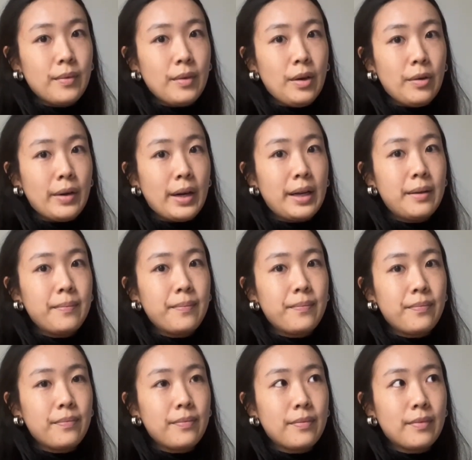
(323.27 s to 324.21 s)
All right?
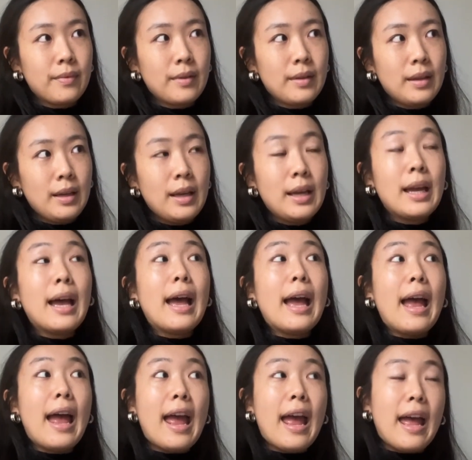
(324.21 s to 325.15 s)

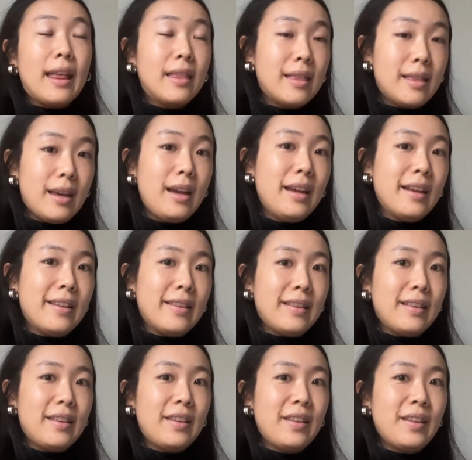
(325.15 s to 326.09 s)
And
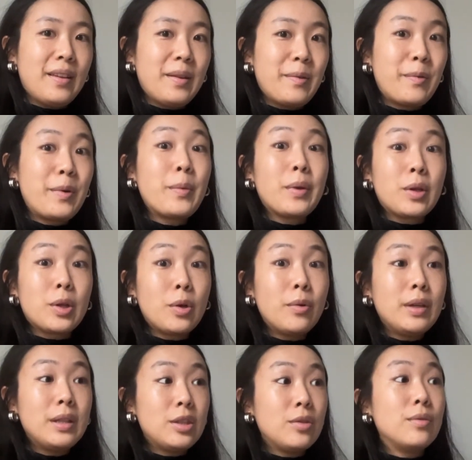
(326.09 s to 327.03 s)
then we would go
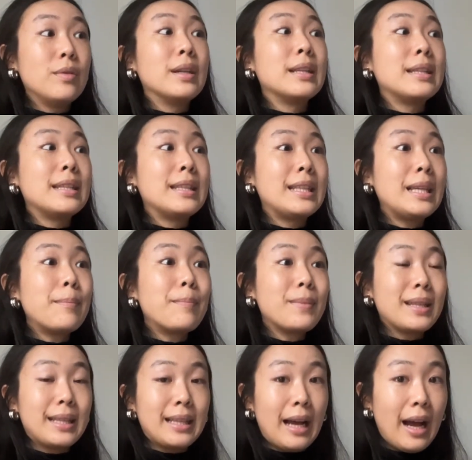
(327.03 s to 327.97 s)
into a deep
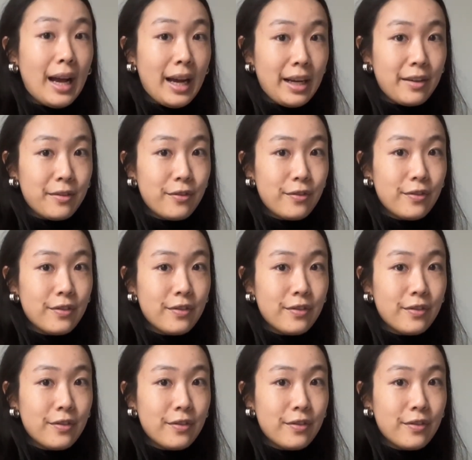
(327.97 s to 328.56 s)
dive